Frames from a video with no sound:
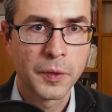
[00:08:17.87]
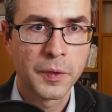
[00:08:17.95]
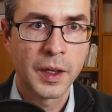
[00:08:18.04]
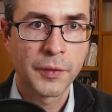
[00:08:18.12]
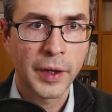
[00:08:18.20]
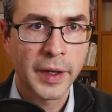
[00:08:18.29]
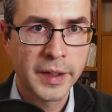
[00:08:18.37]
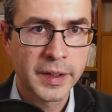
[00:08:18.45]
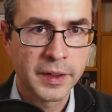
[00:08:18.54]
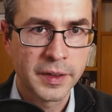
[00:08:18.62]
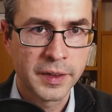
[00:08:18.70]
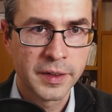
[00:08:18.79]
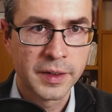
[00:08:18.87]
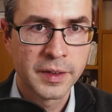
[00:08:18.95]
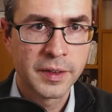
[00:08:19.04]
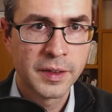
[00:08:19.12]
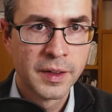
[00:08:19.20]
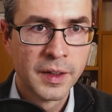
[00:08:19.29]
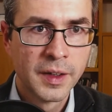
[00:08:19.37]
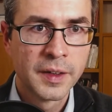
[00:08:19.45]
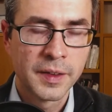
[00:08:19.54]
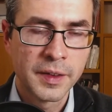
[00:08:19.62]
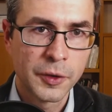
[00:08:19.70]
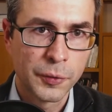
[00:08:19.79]
so they have a higher cardinality,
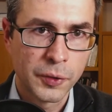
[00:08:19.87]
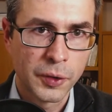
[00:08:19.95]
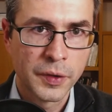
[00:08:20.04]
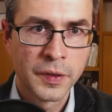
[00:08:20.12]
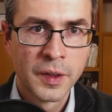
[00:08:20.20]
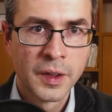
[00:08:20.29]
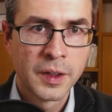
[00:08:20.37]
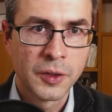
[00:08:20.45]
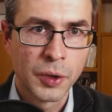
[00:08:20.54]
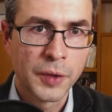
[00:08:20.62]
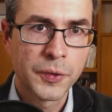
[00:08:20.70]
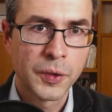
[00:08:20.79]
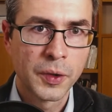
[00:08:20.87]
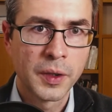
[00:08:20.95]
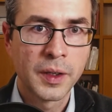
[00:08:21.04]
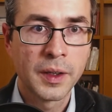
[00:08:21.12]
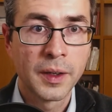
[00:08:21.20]
then of course you have to